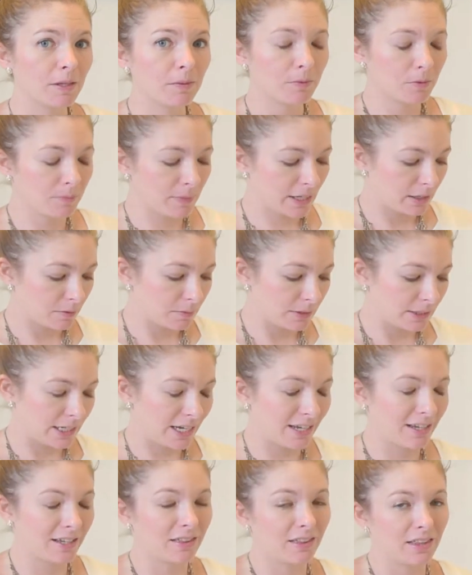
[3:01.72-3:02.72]
of people make the
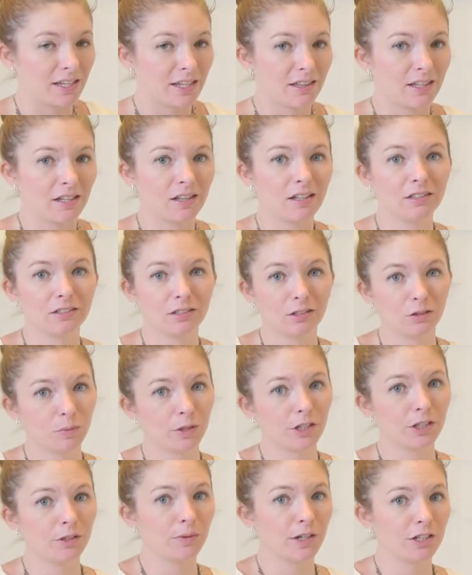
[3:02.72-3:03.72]
mistake and think that this is
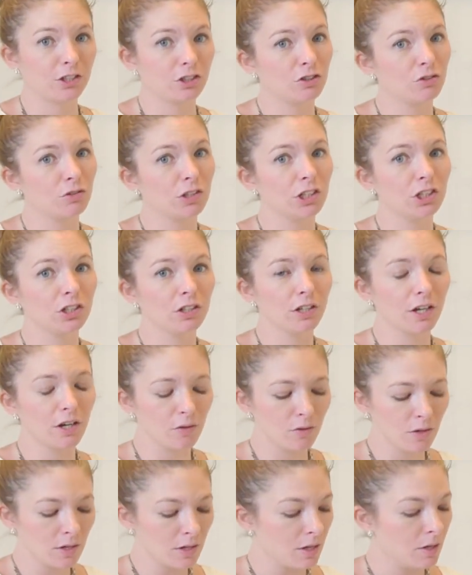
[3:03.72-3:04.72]
where your registry should
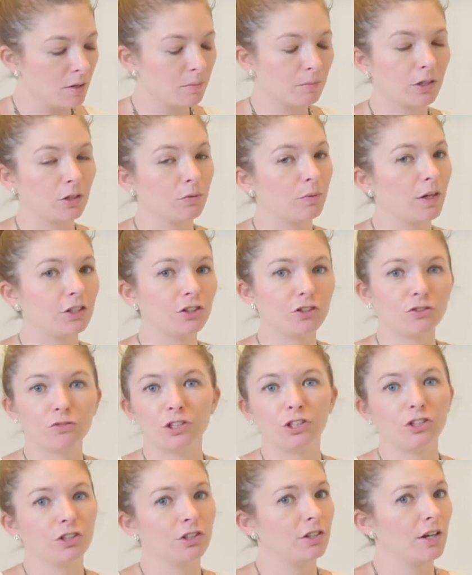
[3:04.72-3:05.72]
go, but your
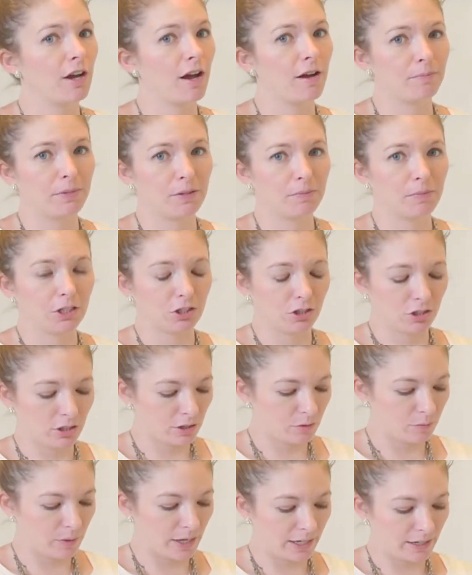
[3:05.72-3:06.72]
registry should not be mentioned
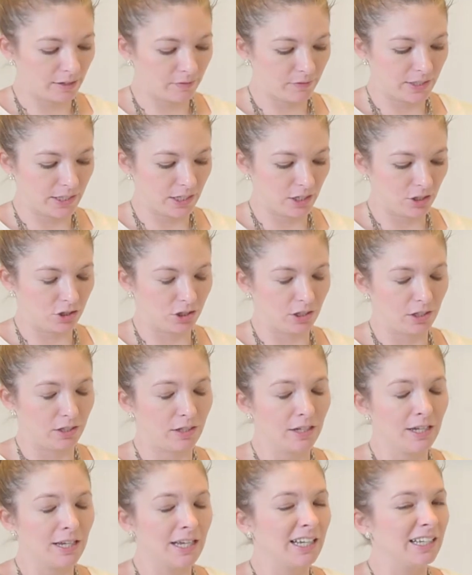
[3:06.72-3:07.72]
in a wedding invitation.
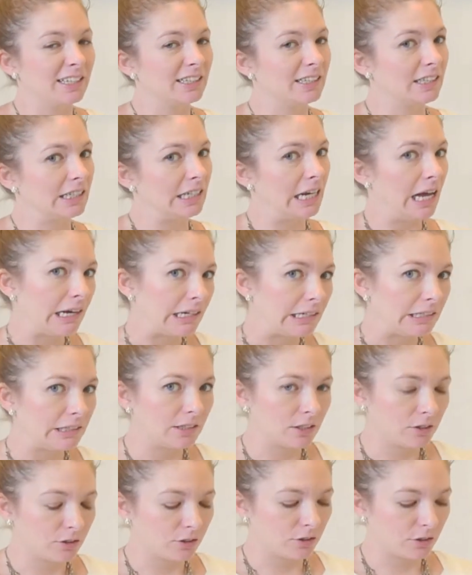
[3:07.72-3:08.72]
It's not
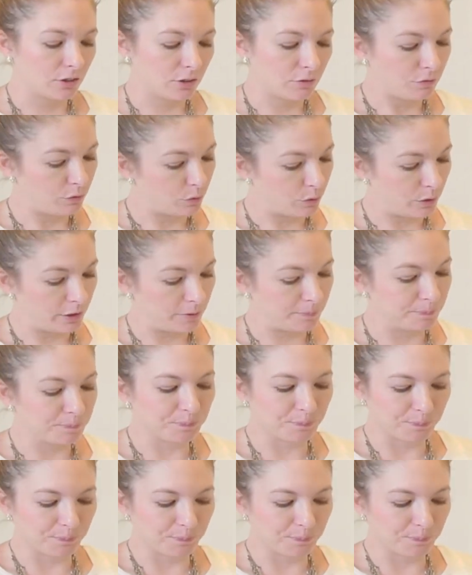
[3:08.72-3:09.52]
considered good form.